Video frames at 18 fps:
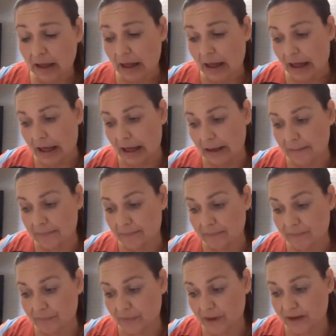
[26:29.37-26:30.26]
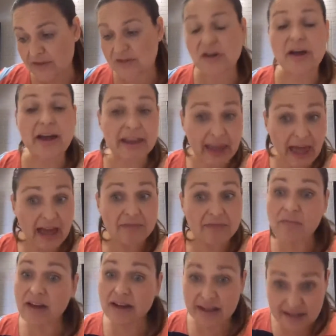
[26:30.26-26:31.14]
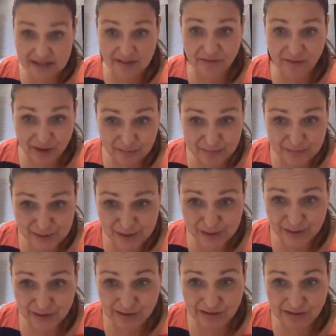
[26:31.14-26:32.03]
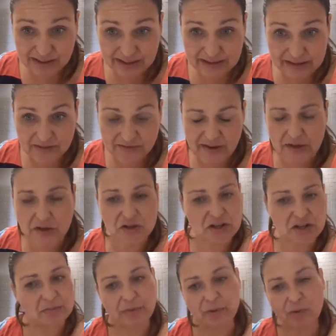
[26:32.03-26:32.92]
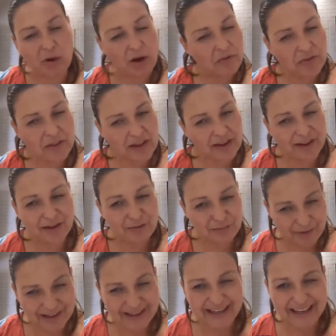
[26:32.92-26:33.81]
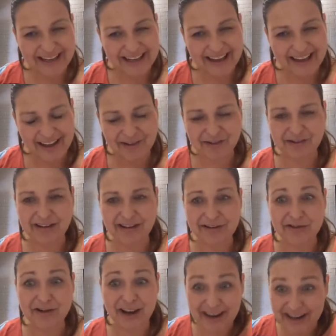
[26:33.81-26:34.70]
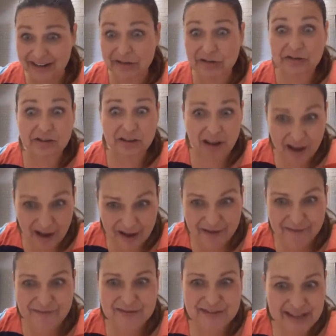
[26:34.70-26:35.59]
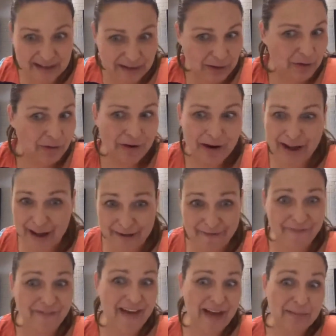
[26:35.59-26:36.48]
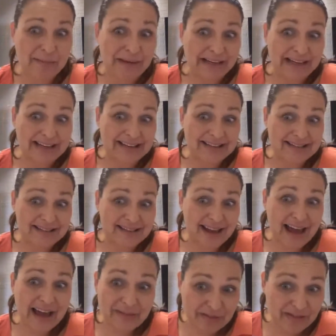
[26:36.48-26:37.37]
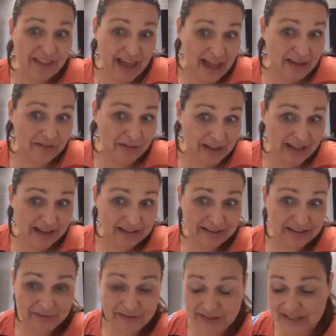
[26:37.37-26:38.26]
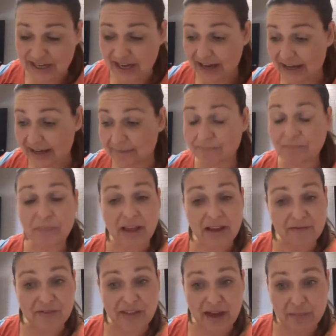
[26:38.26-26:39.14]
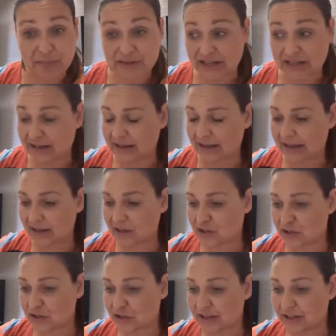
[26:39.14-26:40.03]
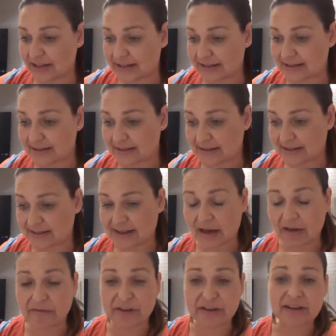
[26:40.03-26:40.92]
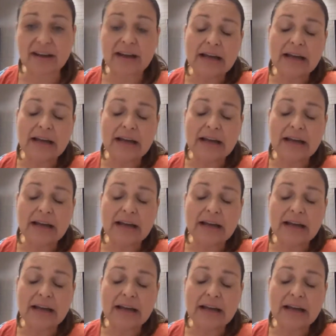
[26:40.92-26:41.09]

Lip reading: So again, that is a pharmaceutical intervention, but one that can really actually change lives and create families at the end of the day, if that particular issue is discovered.